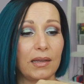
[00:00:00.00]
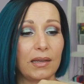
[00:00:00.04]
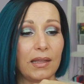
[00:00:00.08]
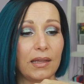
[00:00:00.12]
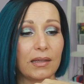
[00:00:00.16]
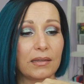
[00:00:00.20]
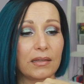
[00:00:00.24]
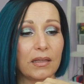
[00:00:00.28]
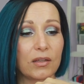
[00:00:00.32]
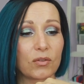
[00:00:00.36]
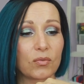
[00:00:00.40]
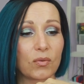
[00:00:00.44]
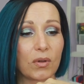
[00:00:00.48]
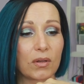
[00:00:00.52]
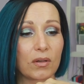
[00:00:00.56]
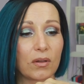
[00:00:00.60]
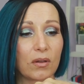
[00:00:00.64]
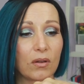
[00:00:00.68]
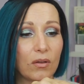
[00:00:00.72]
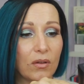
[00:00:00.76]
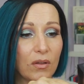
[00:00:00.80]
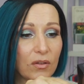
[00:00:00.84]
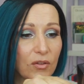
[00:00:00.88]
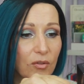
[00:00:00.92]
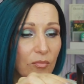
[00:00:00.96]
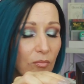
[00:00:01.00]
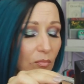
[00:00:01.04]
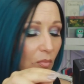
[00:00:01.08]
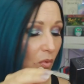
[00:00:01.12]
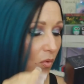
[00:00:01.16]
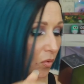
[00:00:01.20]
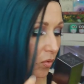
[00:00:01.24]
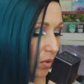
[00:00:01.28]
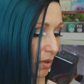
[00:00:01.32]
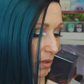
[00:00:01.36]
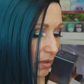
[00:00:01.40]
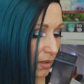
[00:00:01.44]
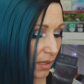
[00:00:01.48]
I like this one a lot
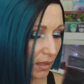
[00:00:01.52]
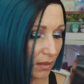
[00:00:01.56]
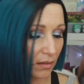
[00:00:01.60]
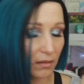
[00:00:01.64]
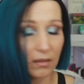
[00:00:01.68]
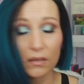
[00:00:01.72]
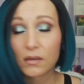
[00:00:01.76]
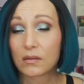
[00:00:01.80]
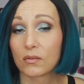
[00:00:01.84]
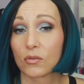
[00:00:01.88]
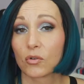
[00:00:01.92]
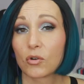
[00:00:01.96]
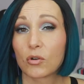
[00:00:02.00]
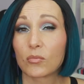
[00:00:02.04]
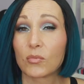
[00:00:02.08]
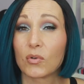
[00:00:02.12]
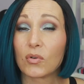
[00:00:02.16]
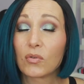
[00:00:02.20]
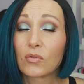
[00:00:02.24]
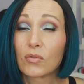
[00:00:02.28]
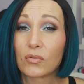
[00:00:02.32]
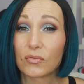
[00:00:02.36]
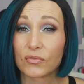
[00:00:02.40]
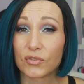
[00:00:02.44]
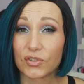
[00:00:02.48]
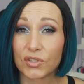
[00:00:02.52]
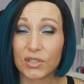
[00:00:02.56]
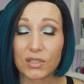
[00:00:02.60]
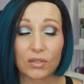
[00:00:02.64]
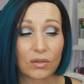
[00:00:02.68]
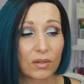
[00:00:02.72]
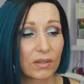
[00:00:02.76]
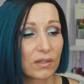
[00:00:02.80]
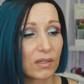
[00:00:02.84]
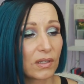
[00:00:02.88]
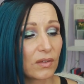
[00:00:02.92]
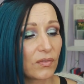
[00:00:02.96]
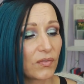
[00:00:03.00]
more than the normal
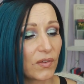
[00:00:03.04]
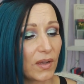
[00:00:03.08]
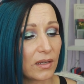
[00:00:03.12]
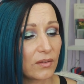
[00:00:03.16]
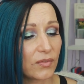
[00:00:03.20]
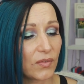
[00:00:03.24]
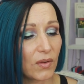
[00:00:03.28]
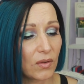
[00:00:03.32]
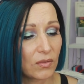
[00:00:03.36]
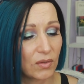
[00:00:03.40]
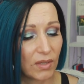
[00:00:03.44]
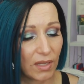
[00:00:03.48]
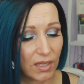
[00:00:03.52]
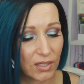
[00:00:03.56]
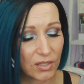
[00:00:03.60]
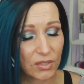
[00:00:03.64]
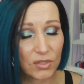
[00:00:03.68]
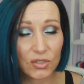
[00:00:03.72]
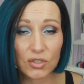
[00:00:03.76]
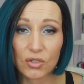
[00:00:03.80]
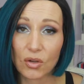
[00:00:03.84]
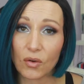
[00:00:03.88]
Conceal and Define foundation.